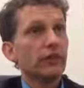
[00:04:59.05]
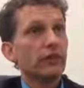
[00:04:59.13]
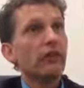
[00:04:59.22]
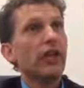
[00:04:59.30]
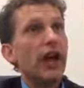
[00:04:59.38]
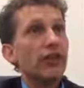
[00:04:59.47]

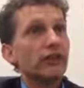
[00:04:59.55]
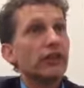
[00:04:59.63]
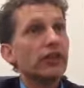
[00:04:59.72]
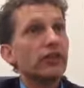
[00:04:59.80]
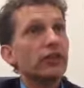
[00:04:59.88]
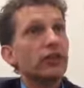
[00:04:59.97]
to
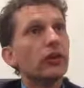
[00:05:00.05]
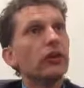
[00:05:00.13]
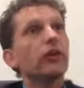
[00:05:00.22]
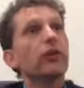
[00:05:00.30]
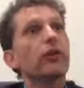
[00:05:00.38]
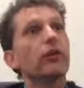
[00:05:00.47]
leverage
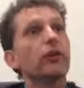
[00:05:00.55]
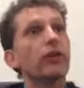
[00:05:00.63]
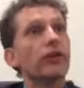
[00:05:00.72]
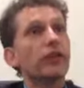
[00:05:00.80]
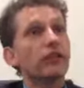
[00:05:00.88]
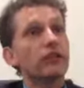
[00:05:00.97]
on the
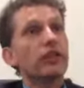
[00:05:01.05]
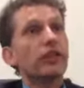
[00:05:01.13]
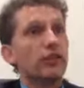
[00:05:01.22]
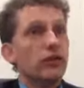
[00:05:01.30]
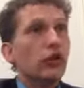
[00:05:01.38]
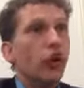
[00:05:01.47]
things that
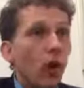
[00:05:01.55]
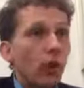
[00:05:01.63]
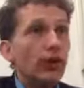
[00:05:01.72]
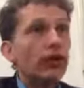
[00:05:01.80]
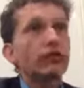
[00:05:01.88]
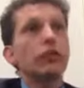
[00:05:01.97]
you
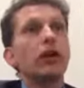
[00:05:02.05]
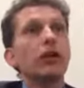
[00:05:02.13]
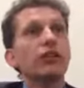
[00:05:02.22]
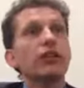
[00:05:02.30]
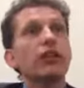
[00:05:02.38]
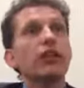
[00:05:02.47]
know in the supply
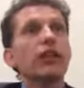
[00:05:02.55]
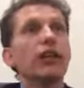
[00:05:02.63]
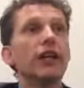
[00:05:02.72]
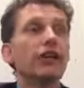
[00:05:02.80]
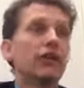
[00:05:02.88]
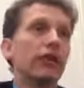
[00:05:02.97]
chain
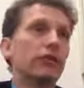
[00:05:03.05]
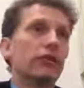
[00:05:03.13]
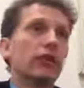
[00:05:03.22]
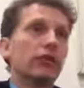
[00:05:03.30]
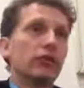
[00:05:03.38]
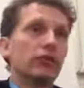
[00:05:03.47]
instead of the
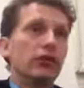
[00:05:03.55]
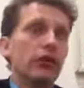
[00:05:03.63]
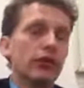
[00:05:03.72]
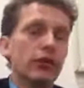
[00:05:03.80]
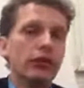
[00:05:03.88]
things you don't